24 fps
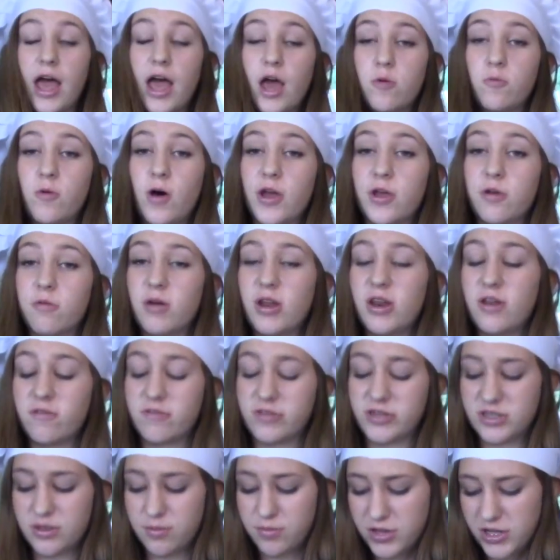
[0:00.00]
And while you're waiting
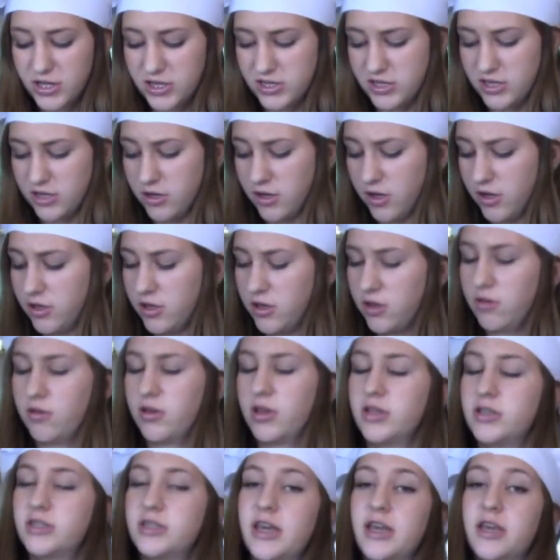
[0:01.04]
for some of these to cook, you
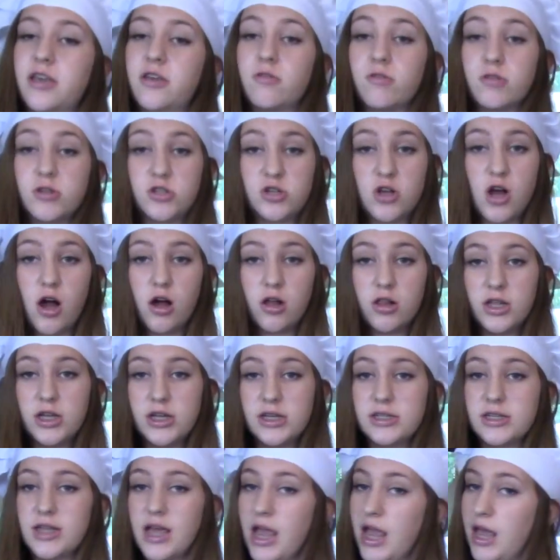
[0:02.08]
can take your
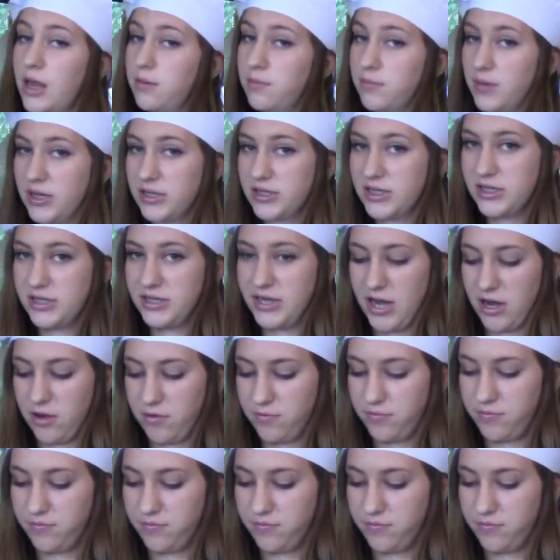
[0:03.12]
chocolate and melt it down.